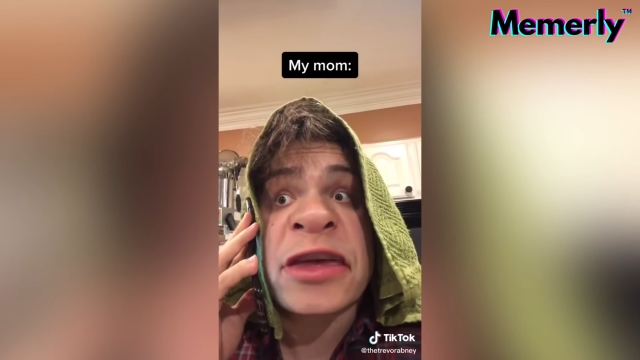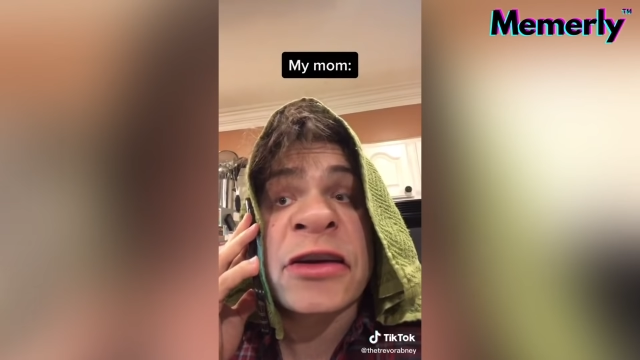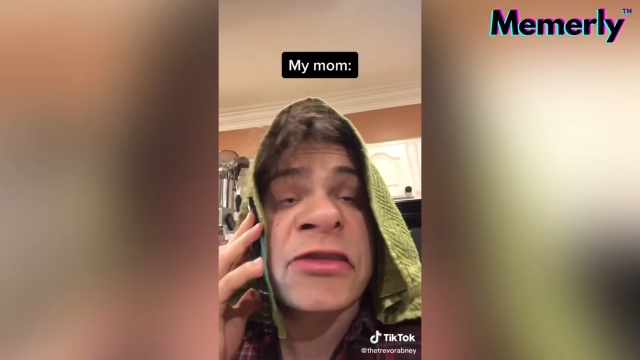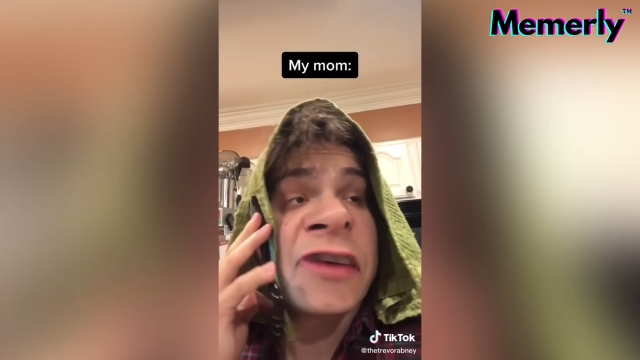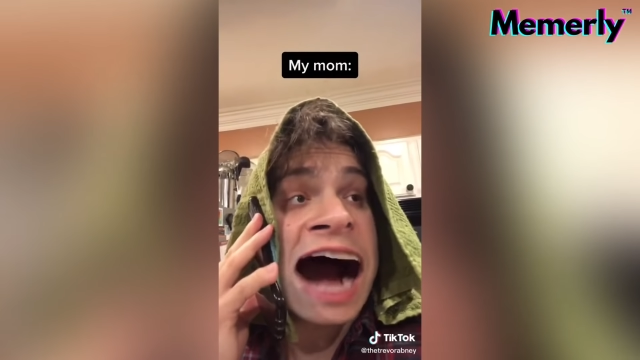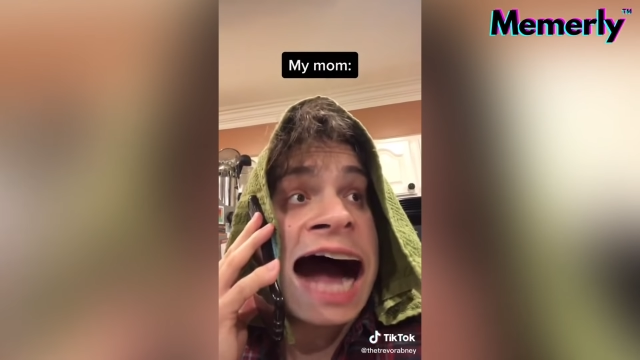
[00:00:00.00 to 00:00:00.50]
your
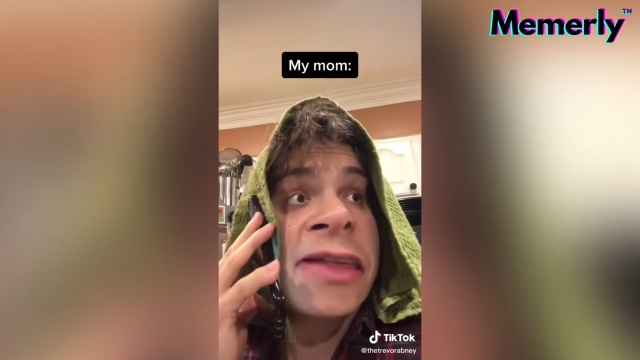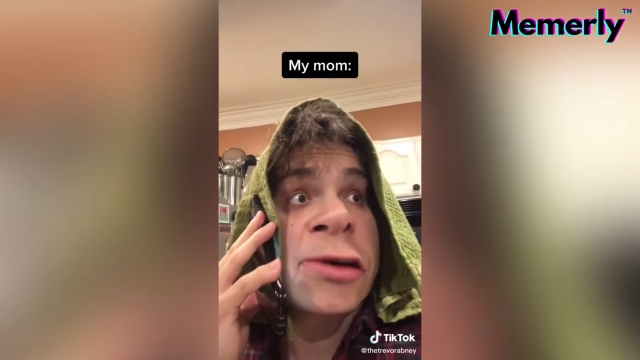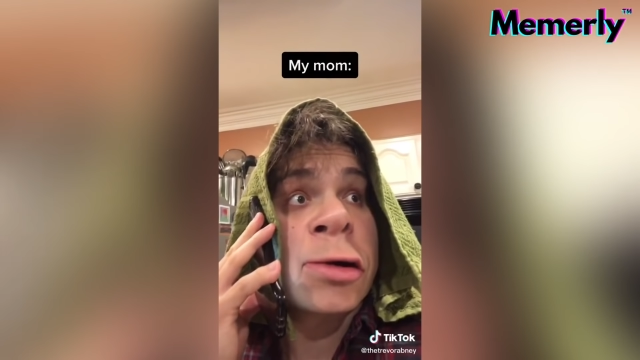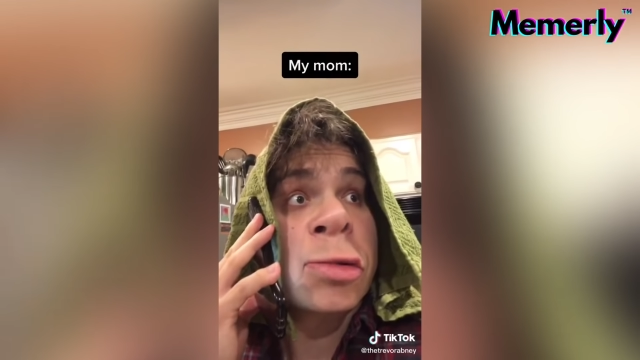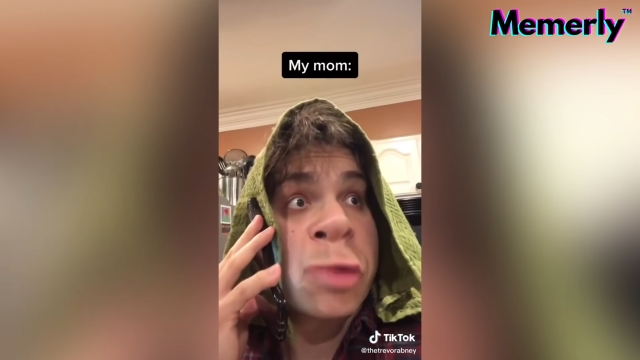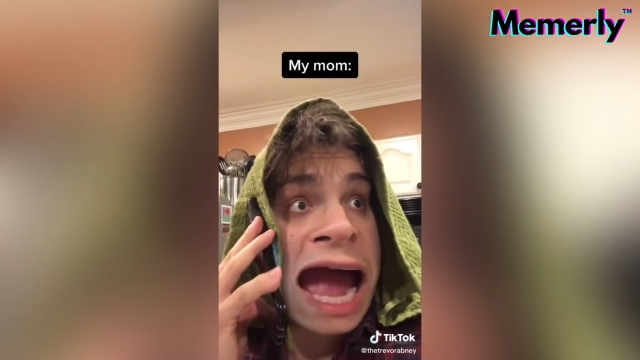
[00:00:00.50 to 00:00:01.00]
father
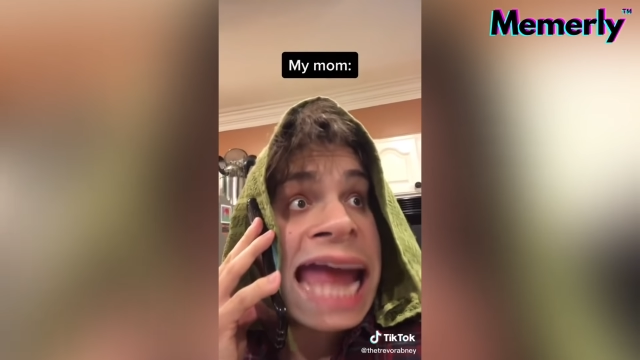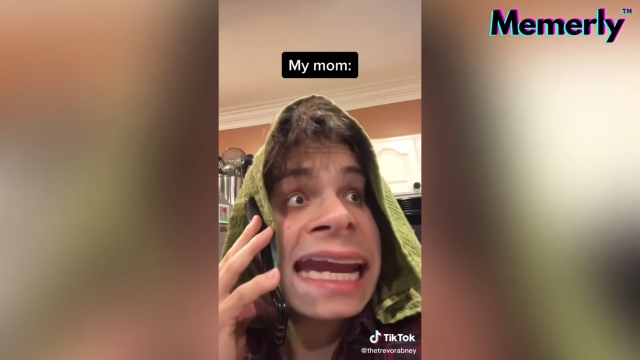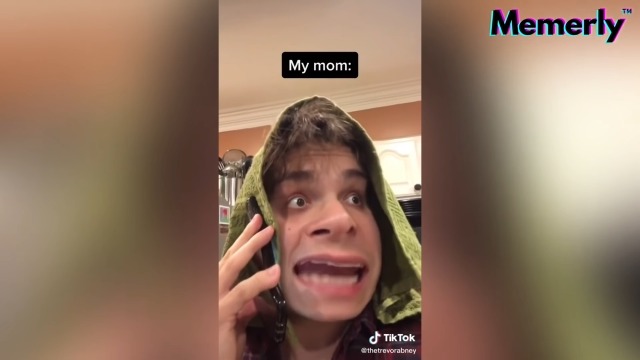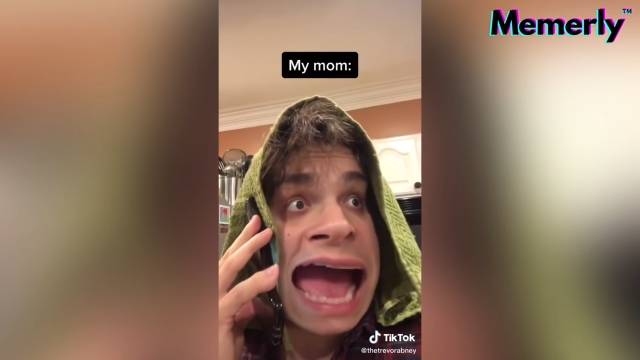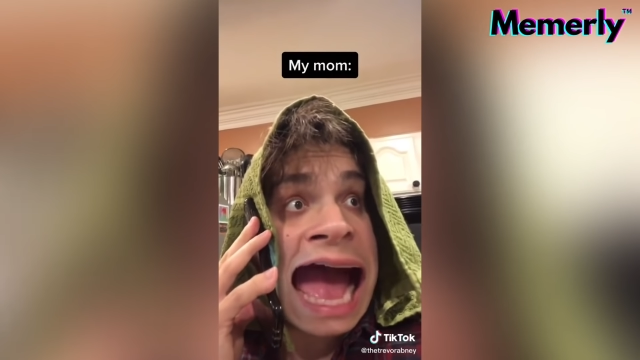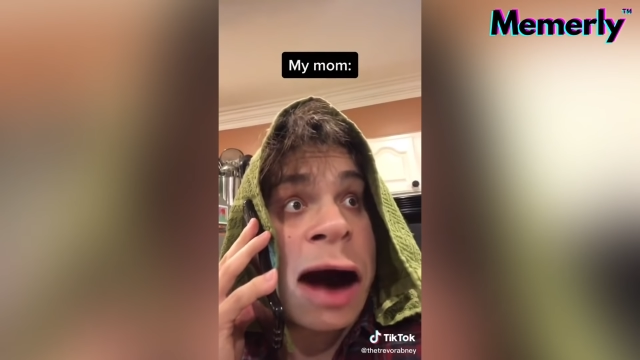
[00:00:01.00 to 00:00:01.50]
right
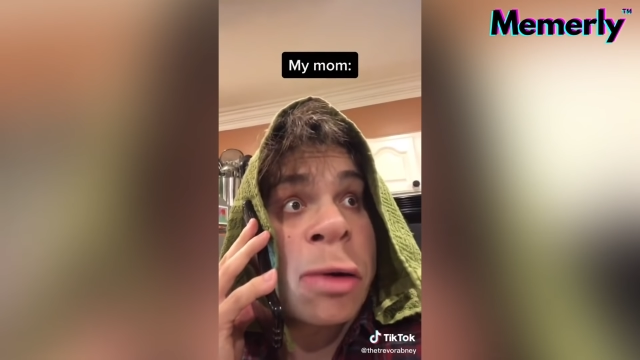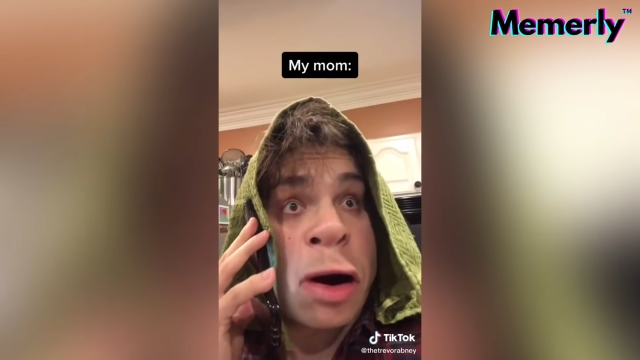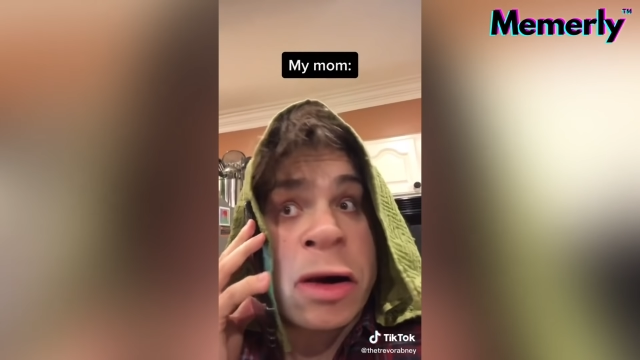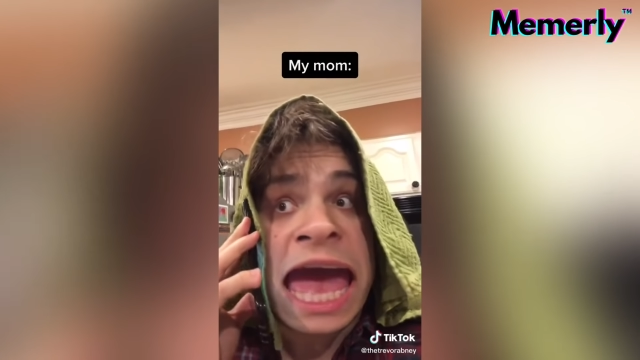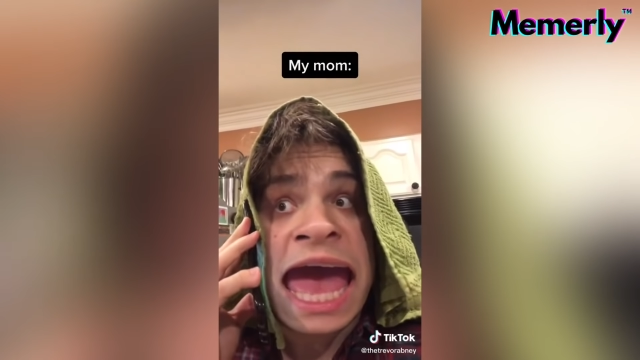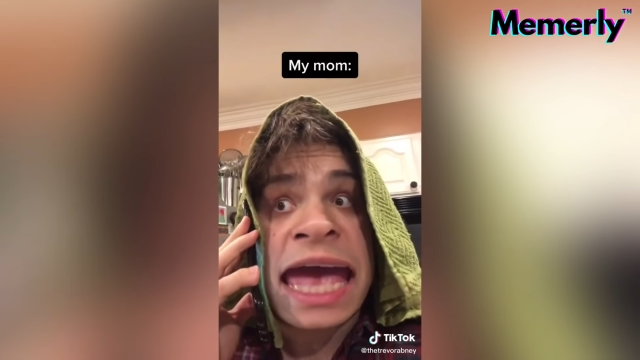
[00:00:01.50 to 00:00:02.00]
now,
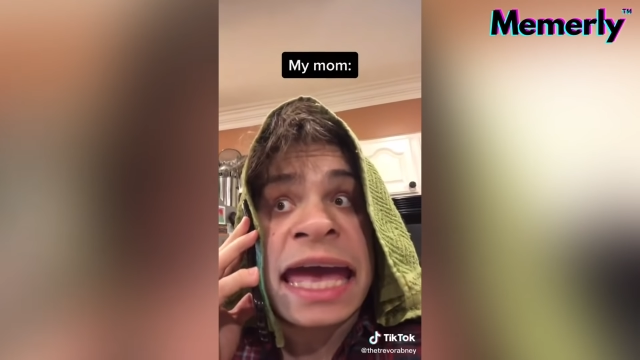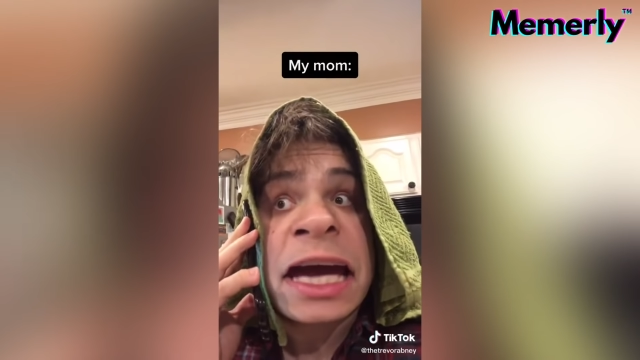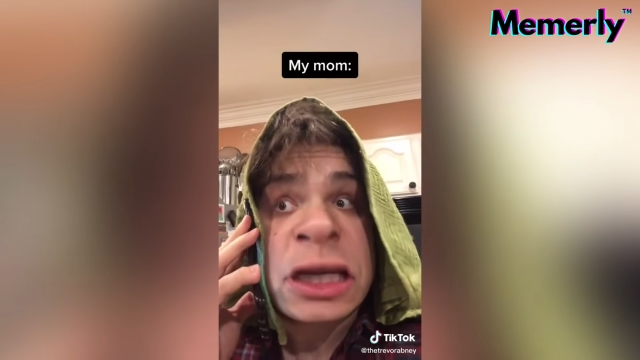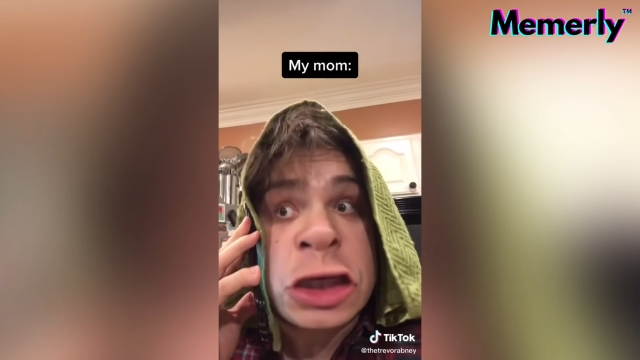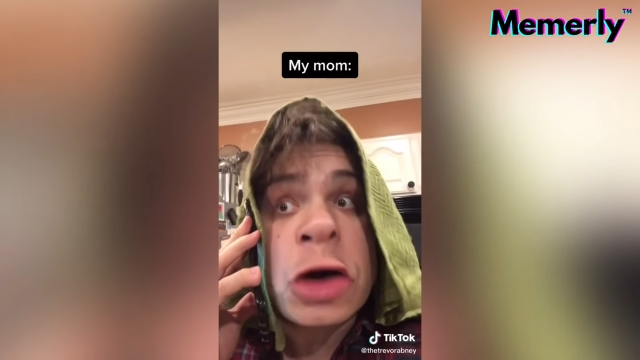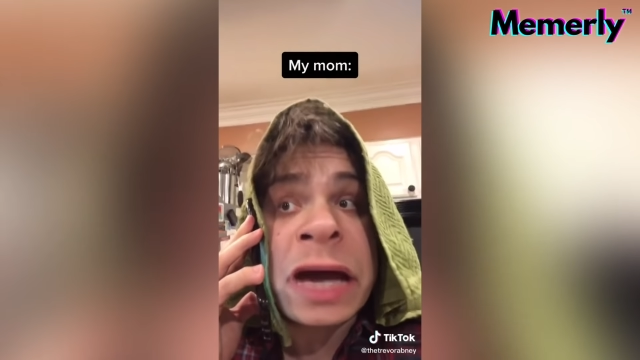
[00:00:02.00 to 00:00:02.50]
okay?
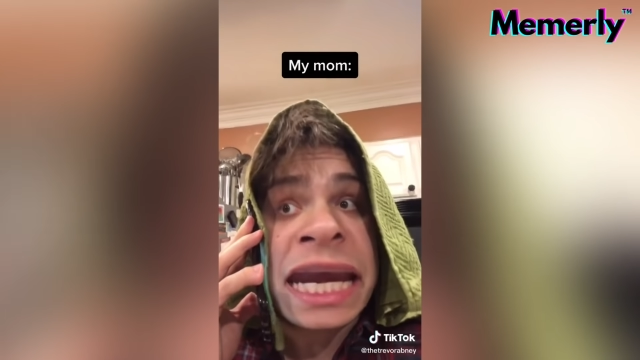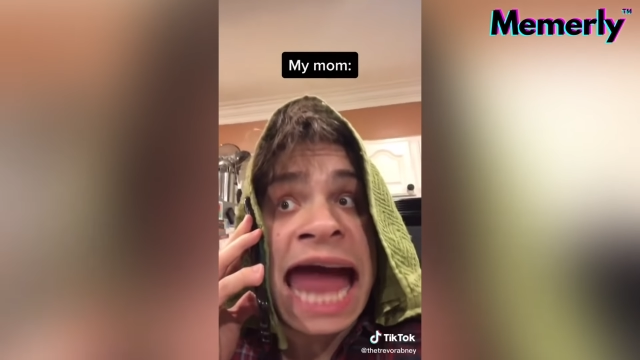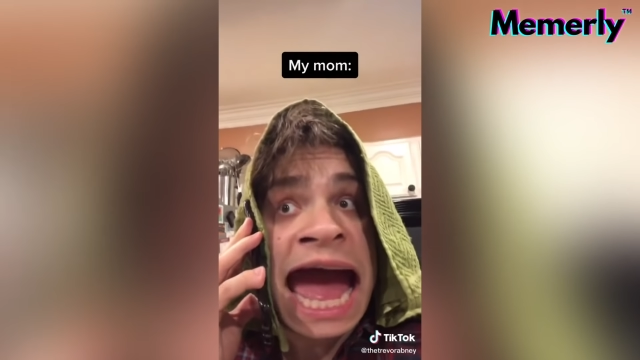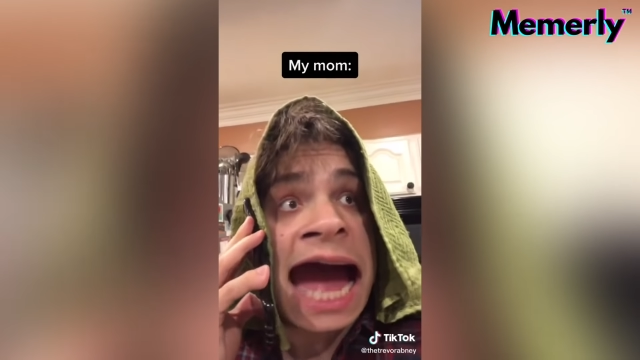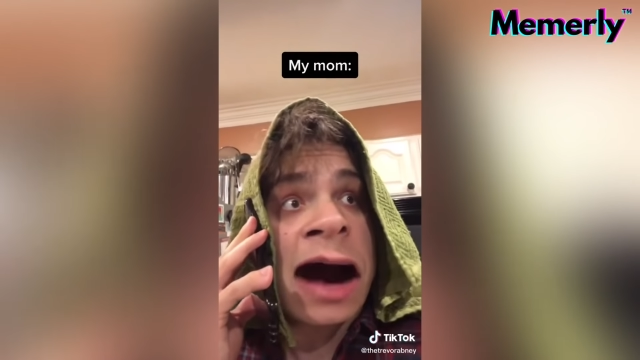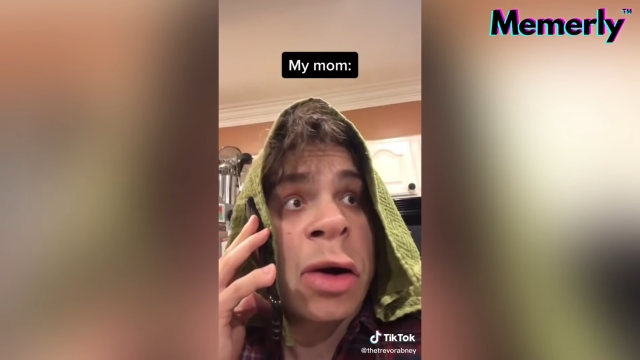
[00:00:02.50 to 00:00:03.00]
Do it
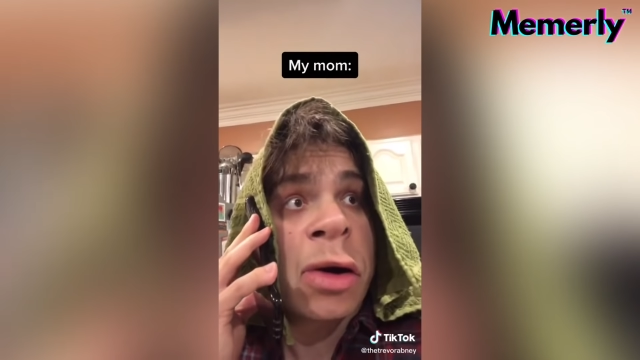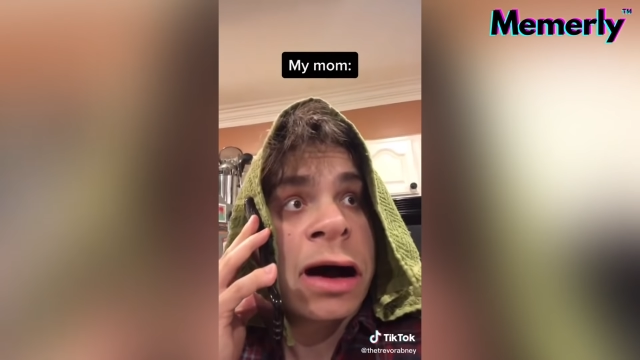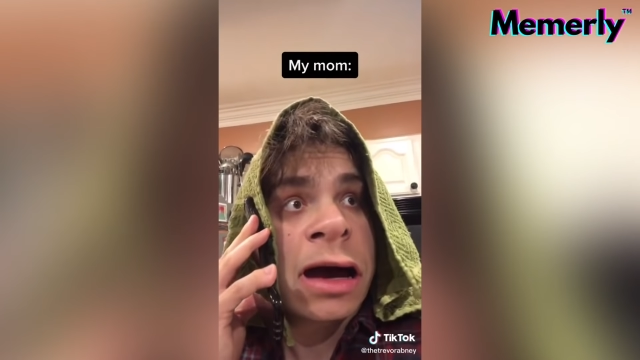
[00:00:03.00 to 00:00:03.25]
now.